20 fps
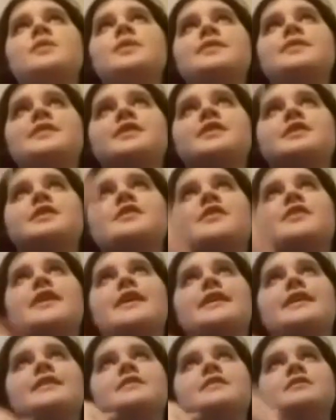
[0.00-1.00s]

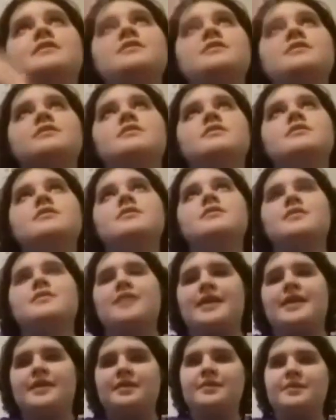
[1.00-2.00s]
grid.
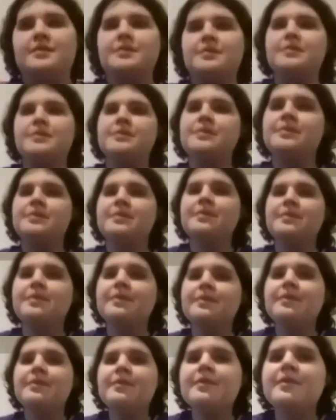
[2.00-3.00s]
Like,
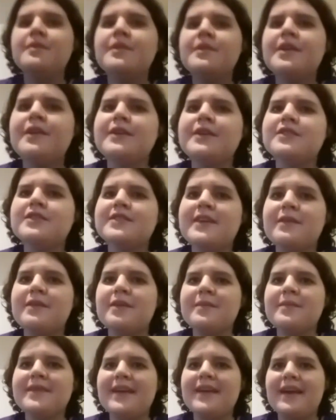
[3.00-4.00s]
you understand what I'm
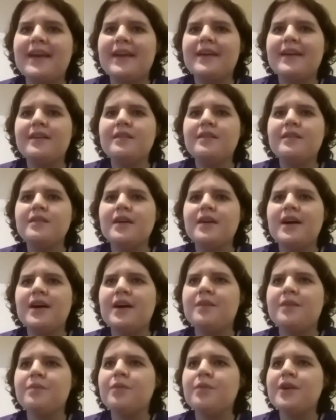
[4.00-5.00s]
saying? What do y'all